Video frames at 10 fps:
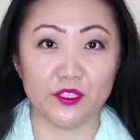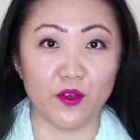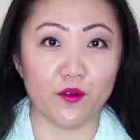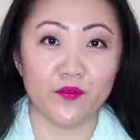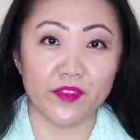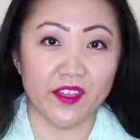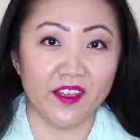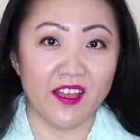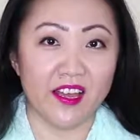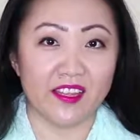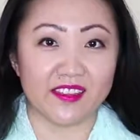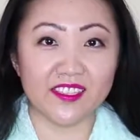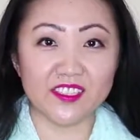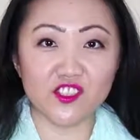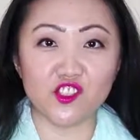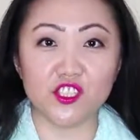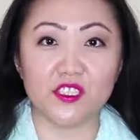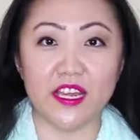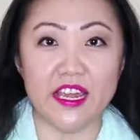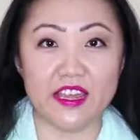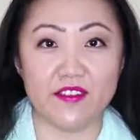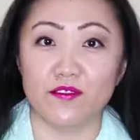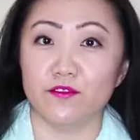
So this is just a